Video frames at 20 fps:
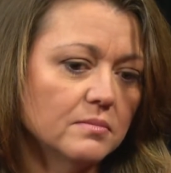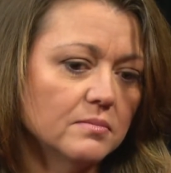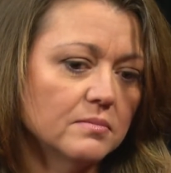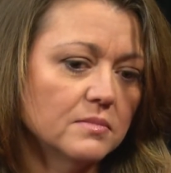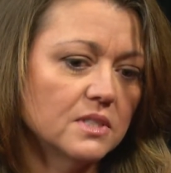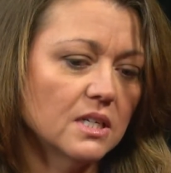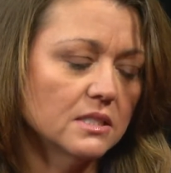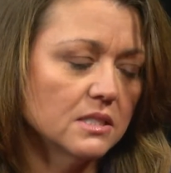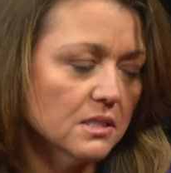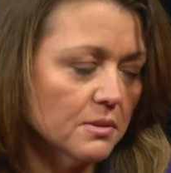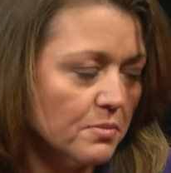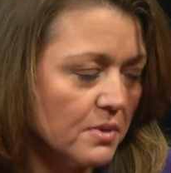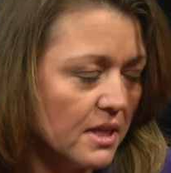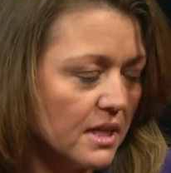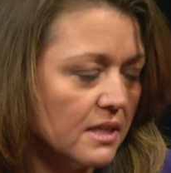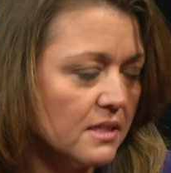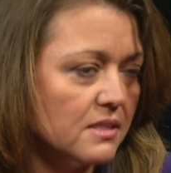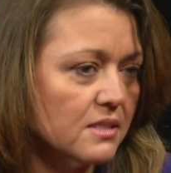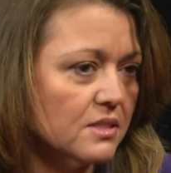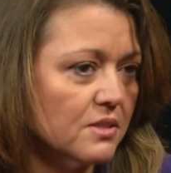Done some
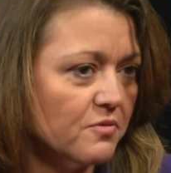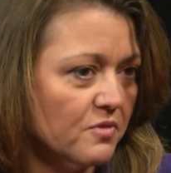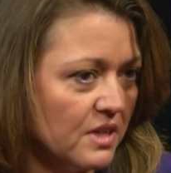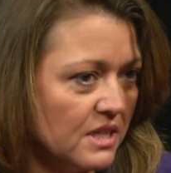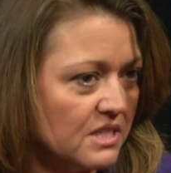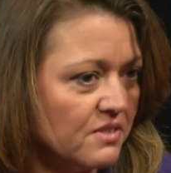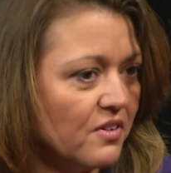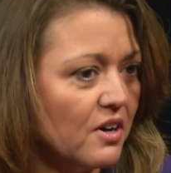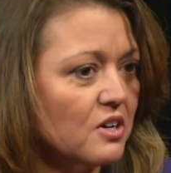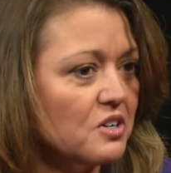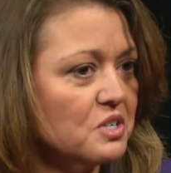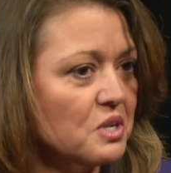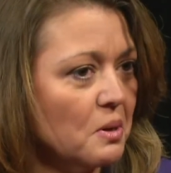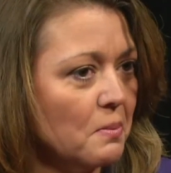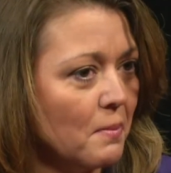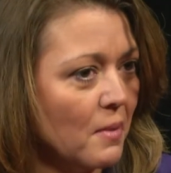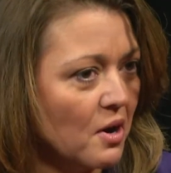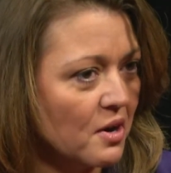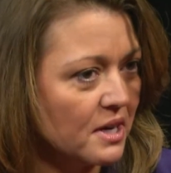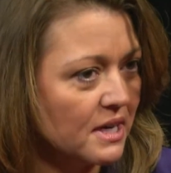things as far as our
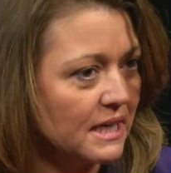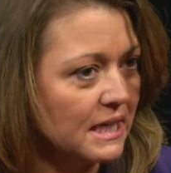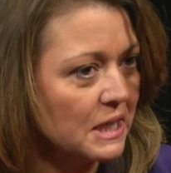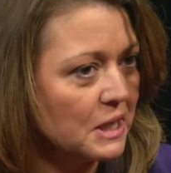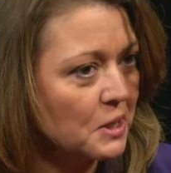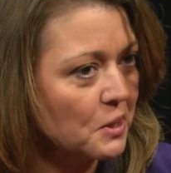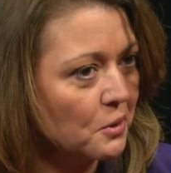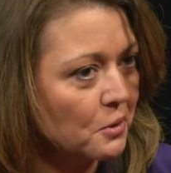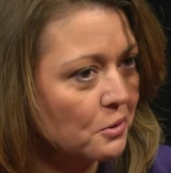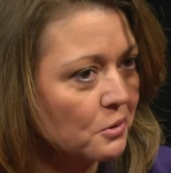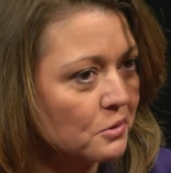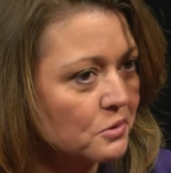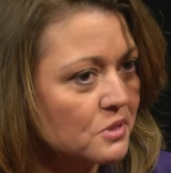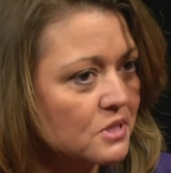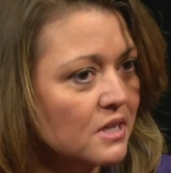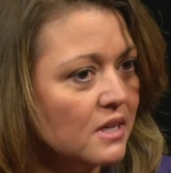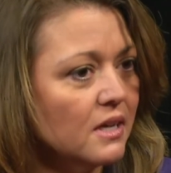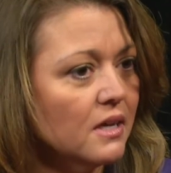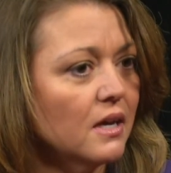marketing goes.